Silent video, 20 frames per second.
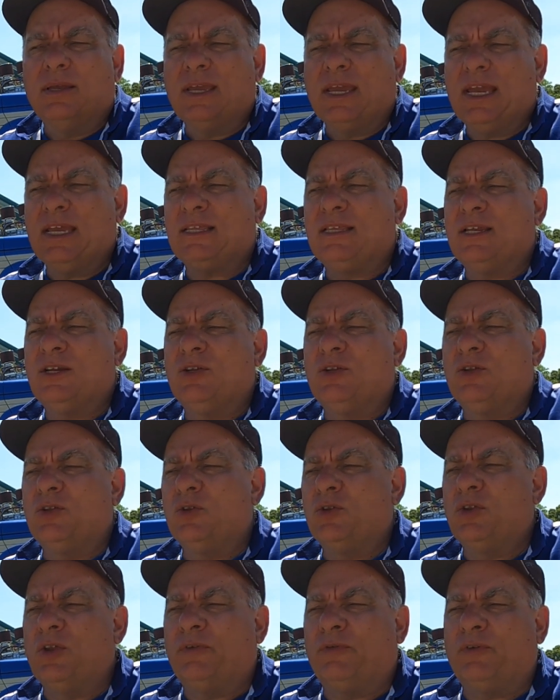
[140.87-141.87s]
He did
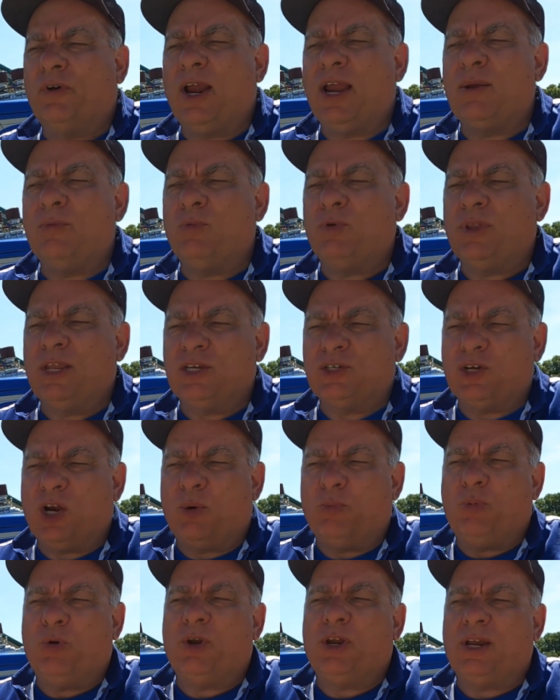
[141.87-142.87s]
the frame when they
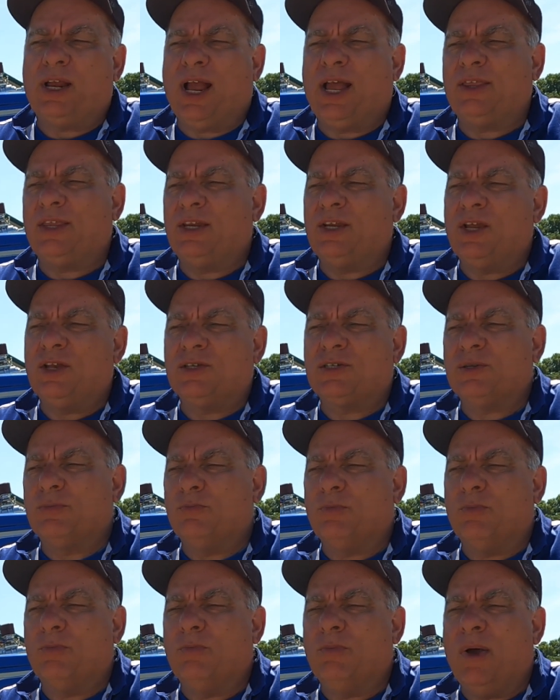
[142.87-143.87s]
started putting it on, and there's
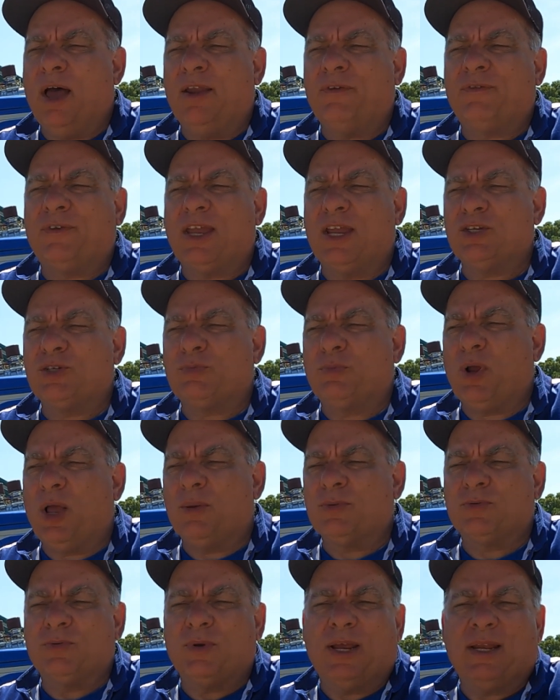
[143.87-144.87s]
some modification
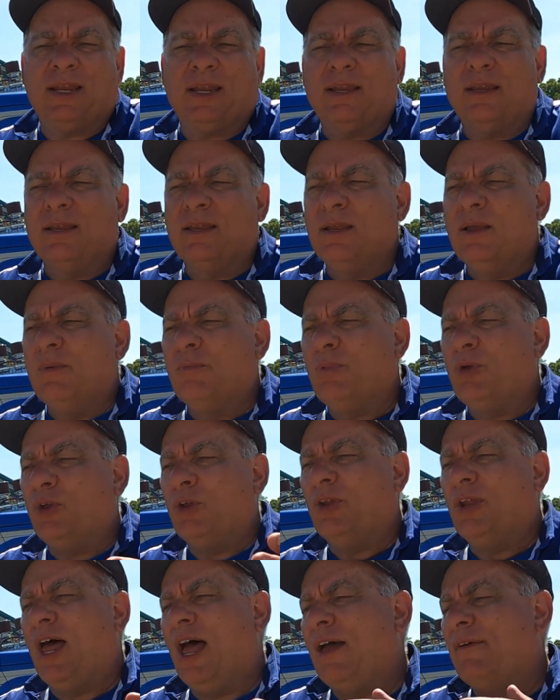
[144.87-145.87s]
problems. We had to pull
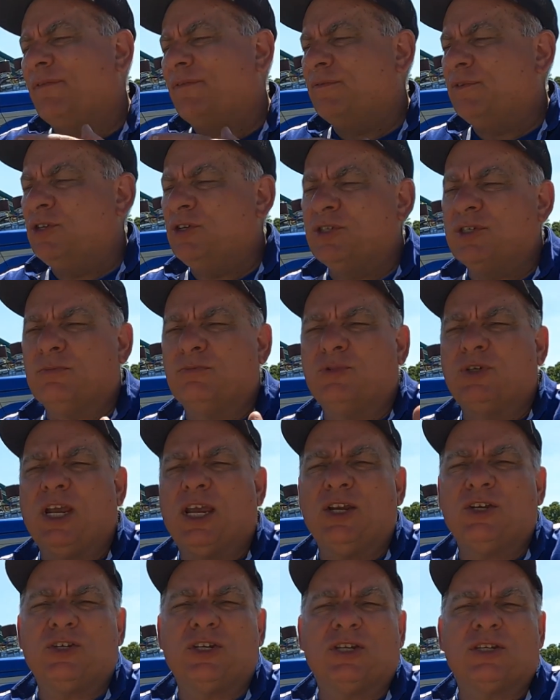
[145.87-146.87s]
it off, do some
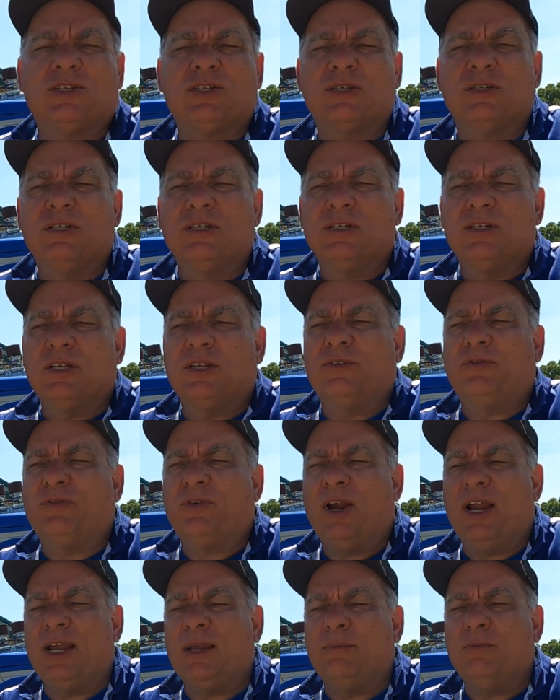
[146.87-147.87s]
changes to the
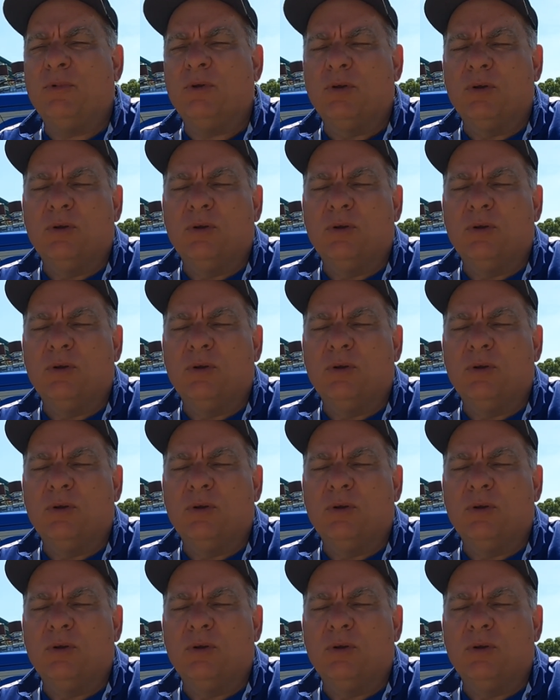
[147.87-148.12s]
frame.